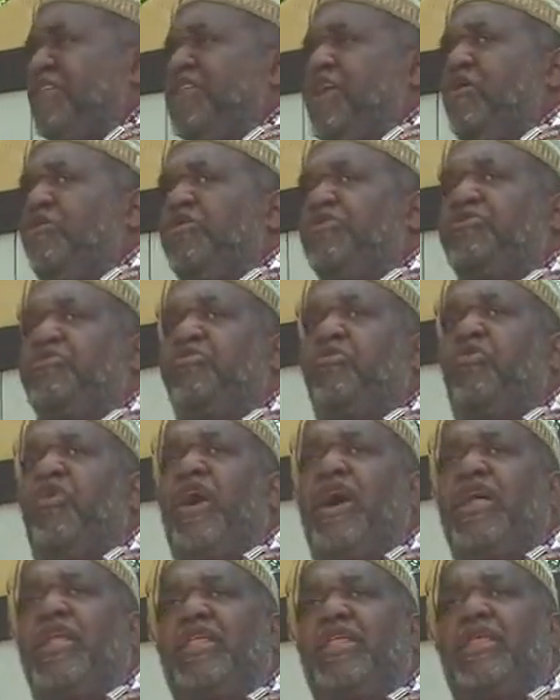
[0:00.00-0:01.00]
There was
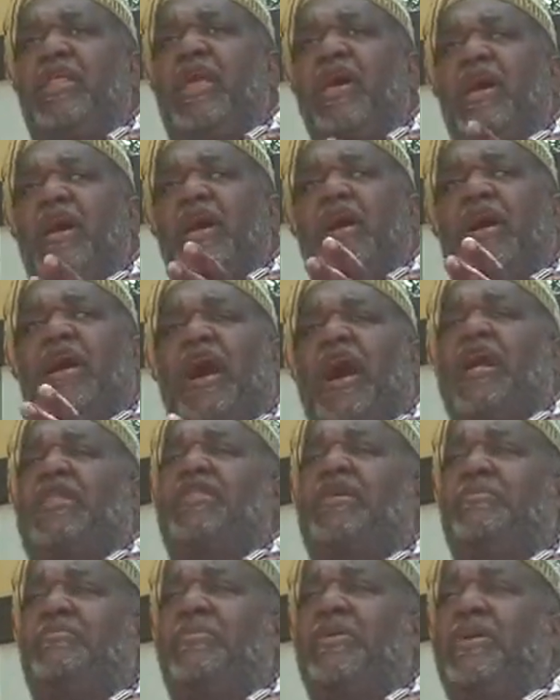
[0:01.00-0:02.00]
one
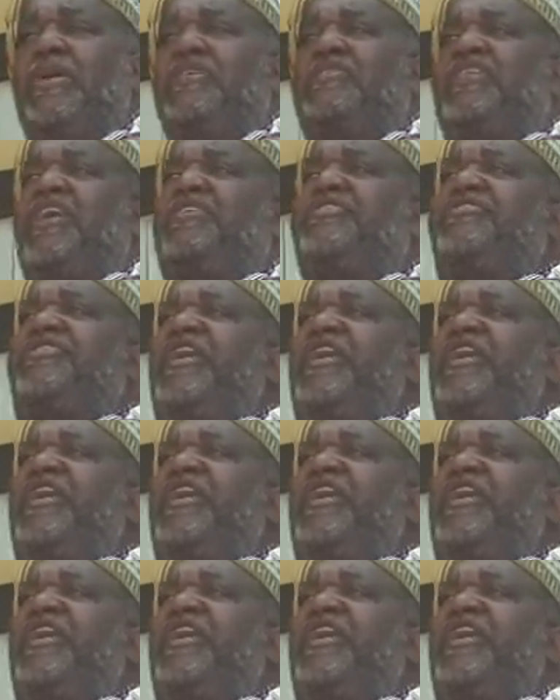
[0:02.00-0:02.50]
column that